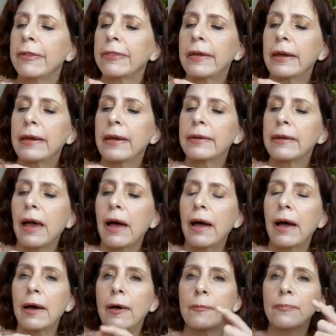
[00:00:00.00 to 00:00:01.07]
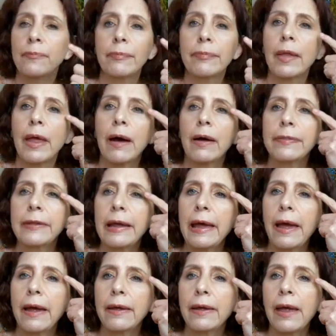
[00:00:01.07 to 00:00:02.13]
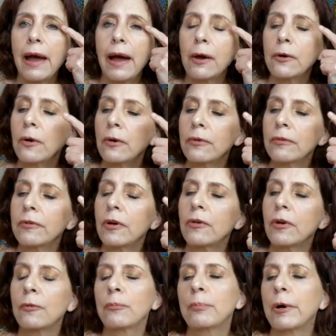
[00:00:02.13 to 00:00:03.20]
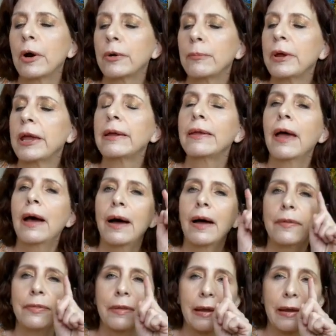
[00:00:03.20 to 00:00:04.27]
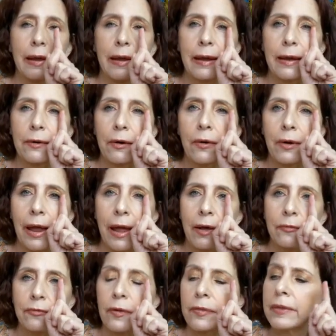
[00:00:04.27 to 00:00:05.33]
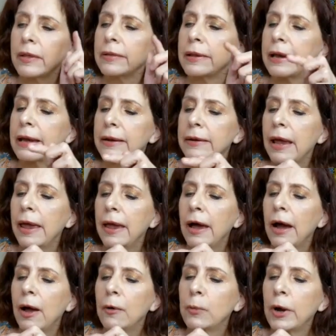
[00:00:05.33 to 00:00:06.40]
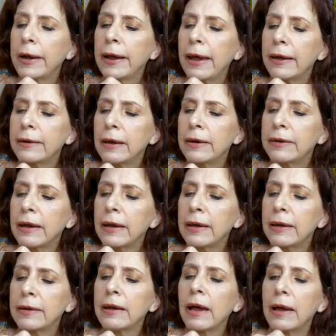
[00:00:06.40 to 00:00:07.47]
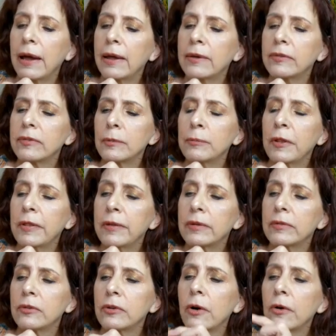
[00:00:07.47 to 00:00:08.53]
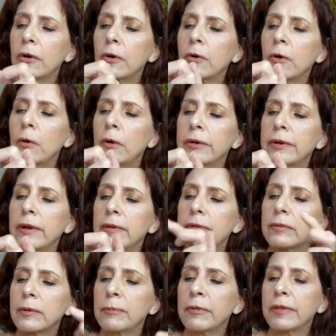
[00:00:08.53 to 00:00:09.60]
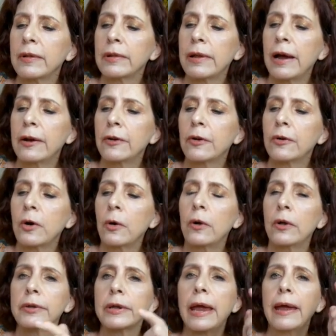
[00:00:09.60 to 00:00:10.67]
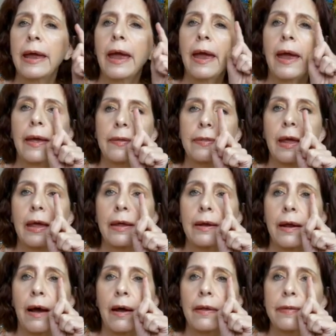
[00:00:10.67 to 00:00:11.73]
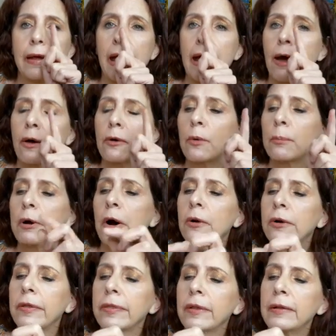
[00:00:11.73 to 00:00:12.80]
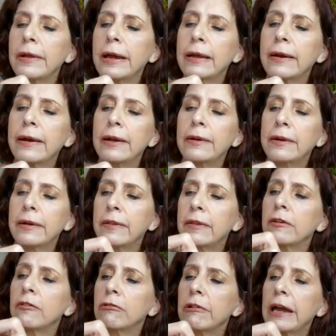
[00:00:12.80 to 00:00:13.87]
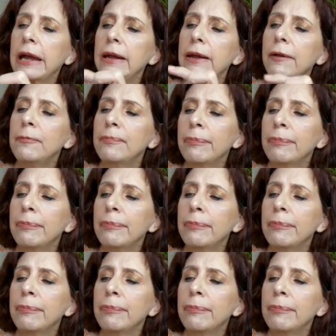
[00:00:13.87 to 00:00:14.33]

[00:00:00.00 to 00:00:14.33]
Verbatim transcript: Then um, on the outer, uh, pardon me, on the inner half of the lid, I went ahead and did uh, some of this darker gold and some of the lighter gold. And then on the outer part of the lid, I did the green.